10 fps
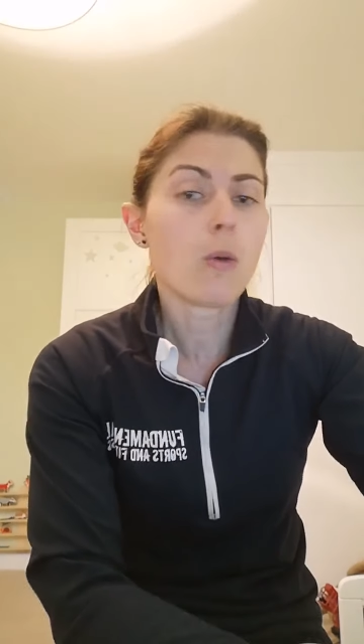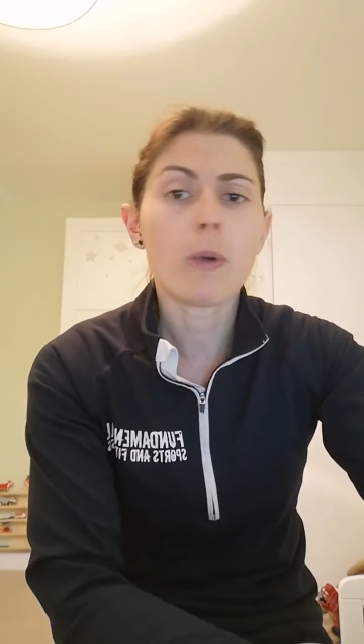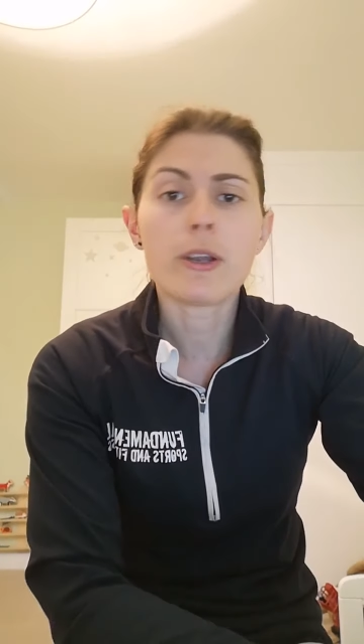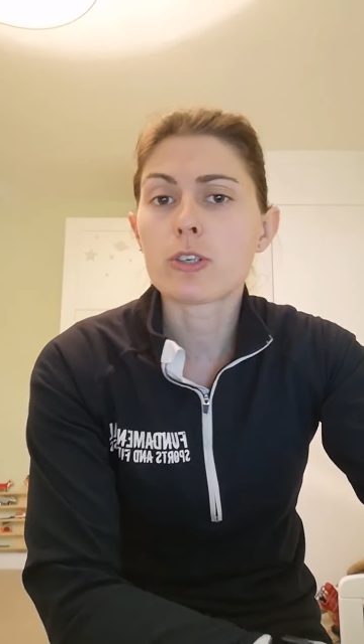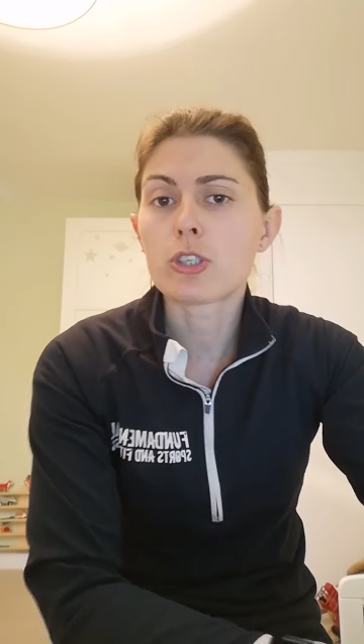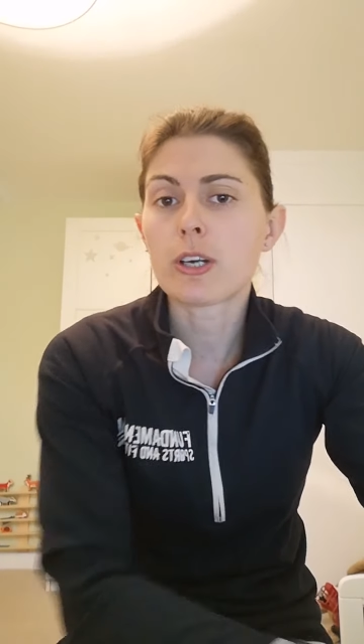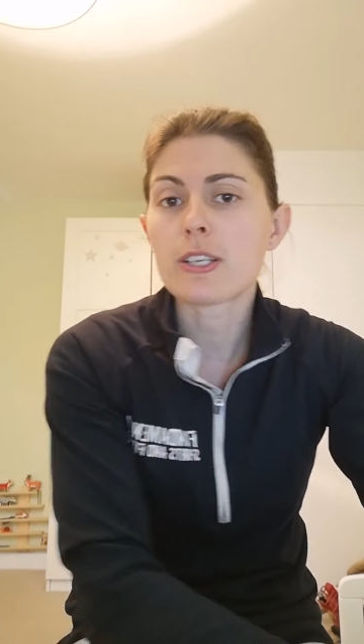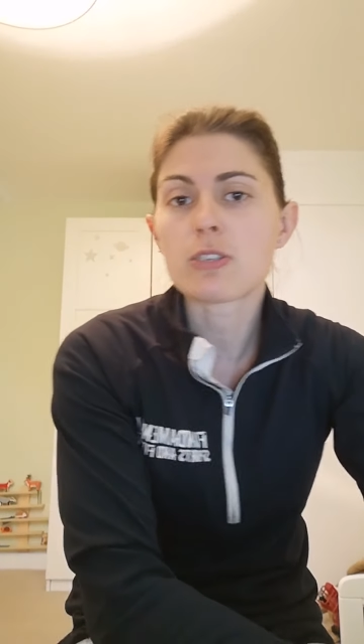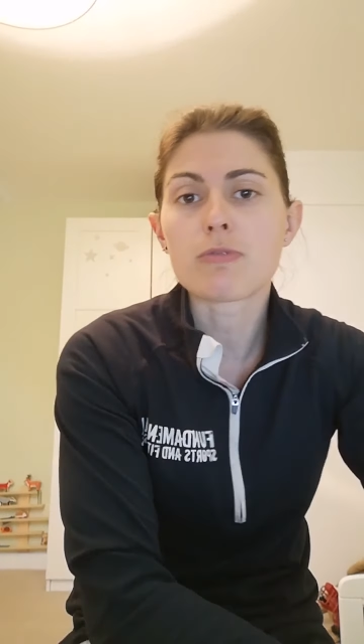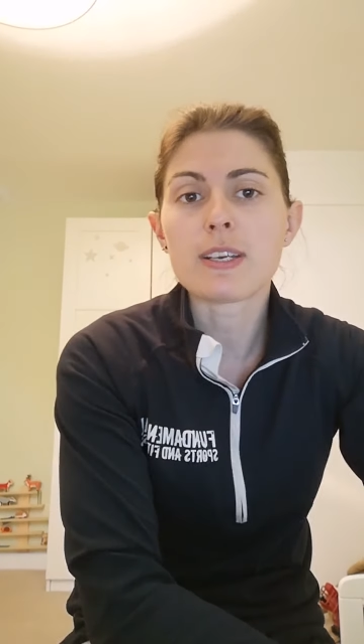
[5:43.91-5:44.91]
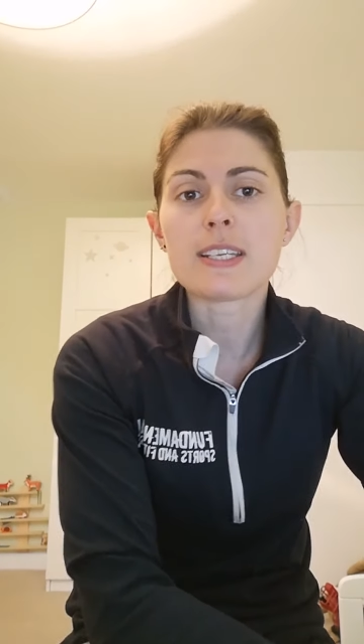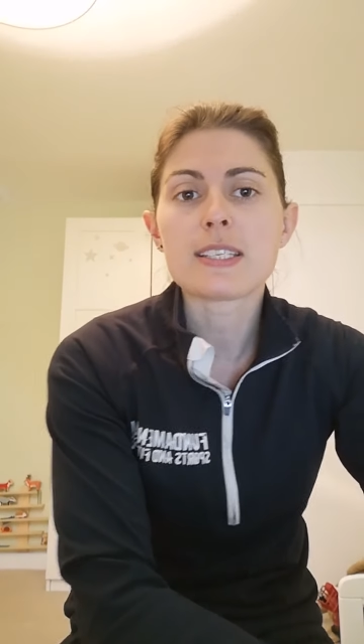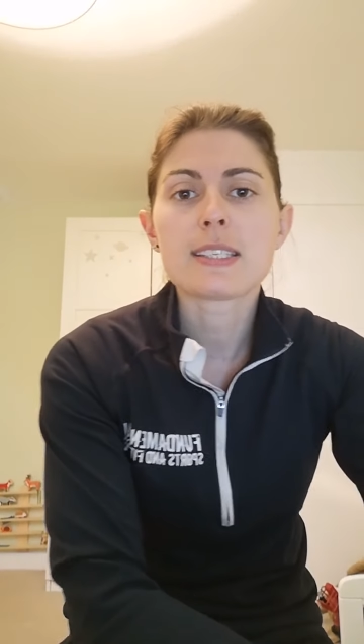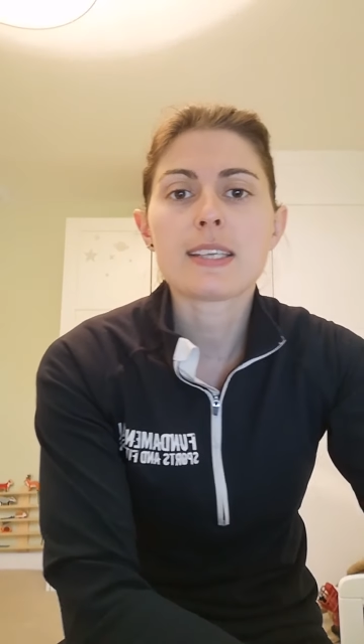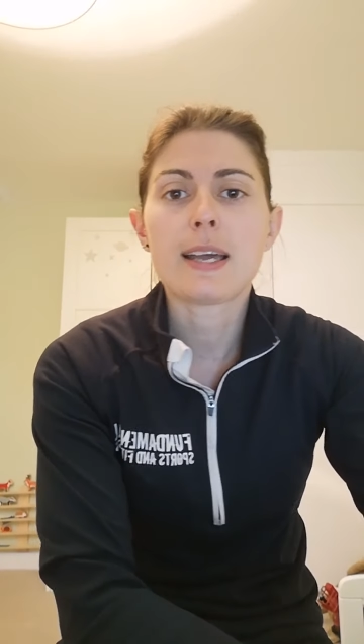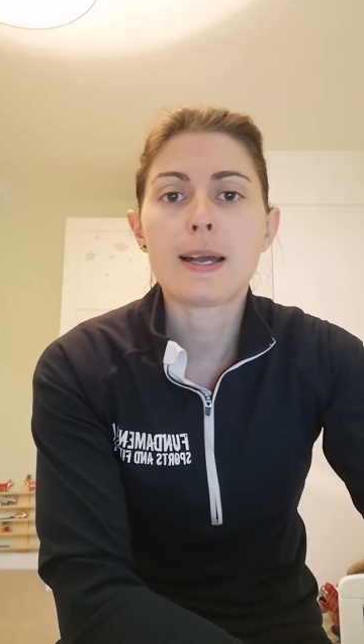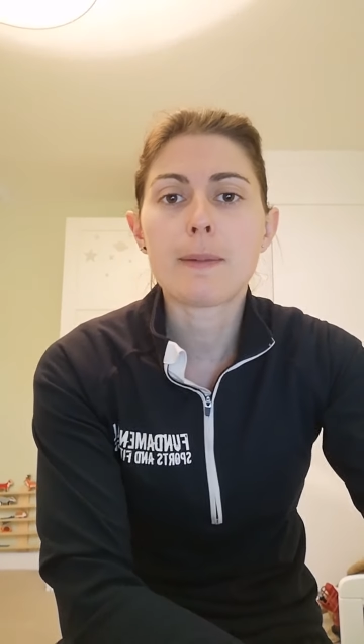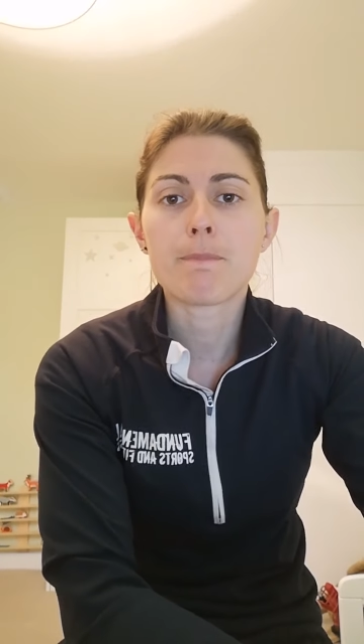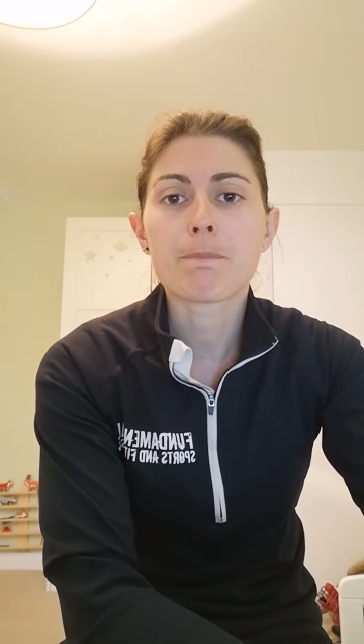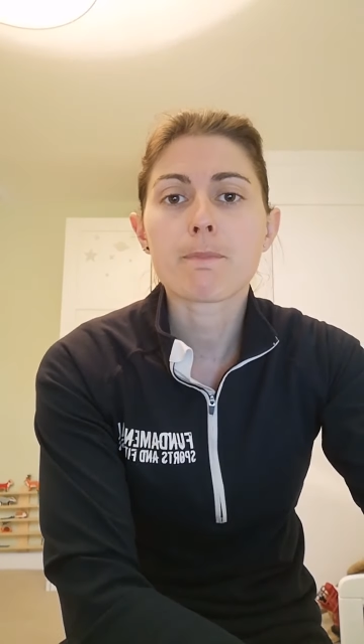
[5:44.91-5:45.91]
when you're trying to release
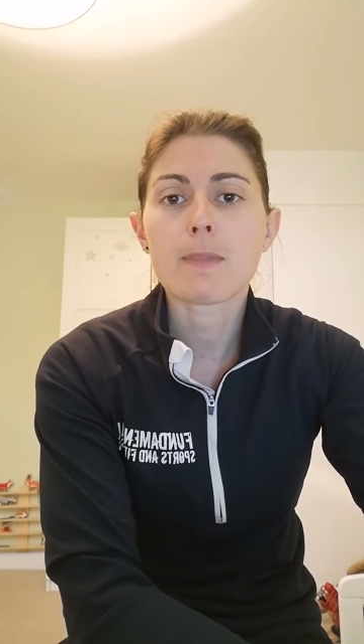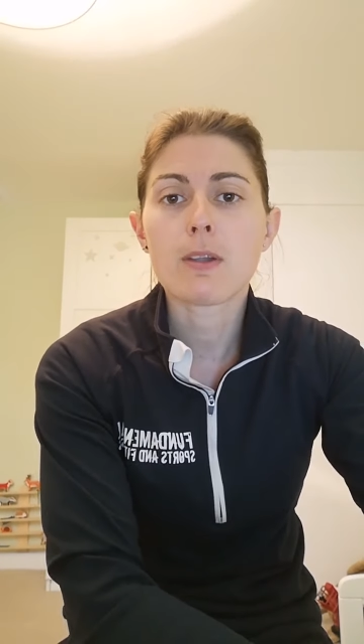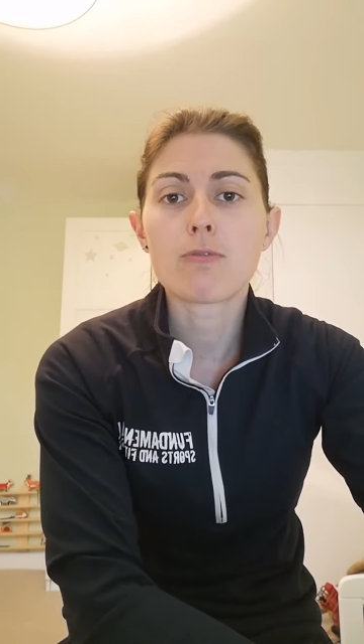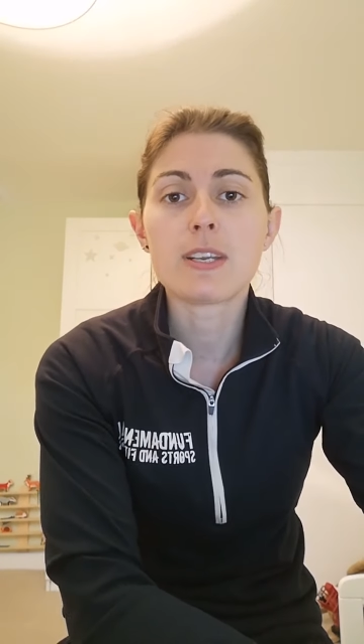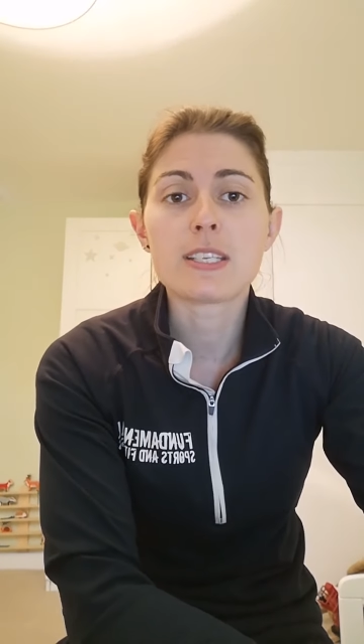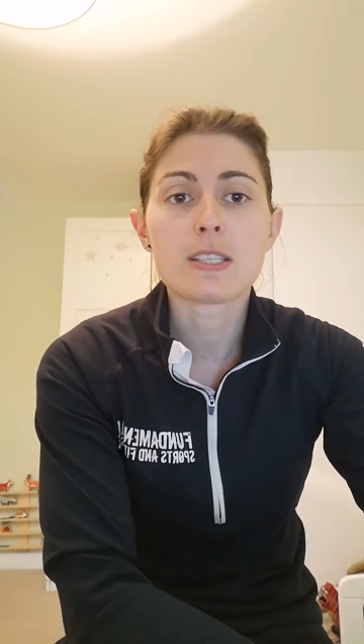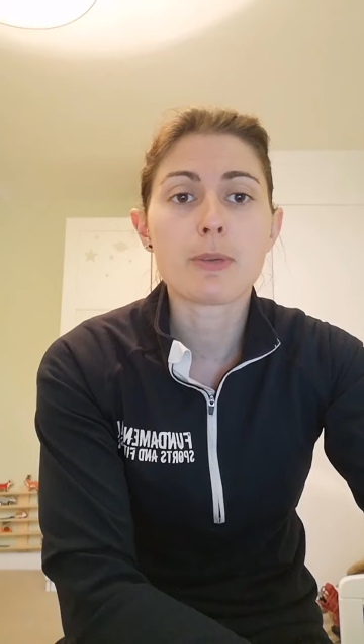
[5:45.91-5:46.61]
the